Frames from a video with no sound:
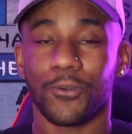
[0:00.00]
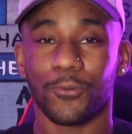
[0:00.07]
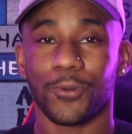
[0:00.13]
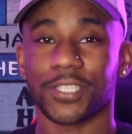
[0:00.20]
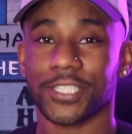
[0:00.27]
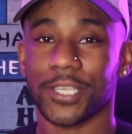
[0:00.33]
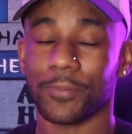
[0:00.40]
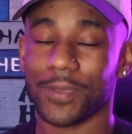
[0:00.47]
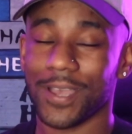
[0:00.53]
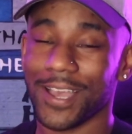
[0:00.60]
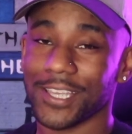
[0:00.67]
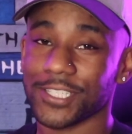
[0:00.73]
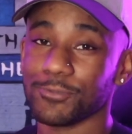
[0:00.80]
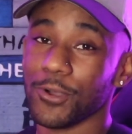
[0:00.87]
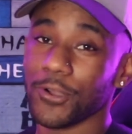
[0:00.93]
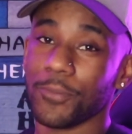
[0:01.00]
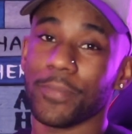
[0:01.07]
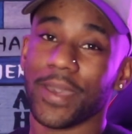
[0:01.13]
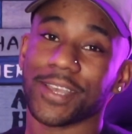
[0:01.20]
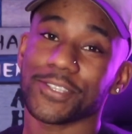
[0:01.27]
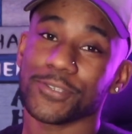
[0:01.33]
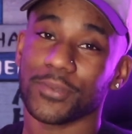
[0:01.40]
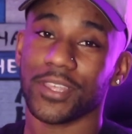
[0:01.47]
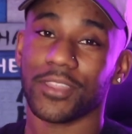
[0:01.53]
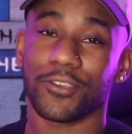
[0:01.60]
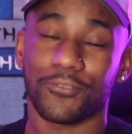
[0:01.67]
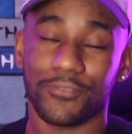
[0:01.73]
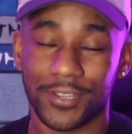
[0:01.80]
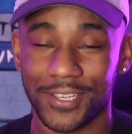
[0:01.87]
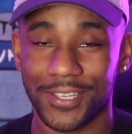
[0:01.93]
What's up, guys? Welcome back to
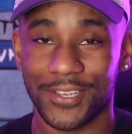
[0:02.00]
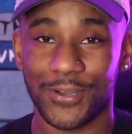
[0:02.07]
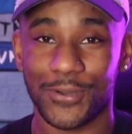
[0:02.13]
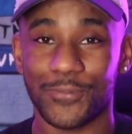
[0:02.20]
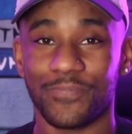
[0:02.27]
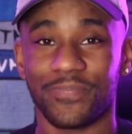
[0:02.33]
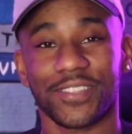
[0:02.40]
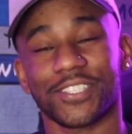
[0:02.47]
another video.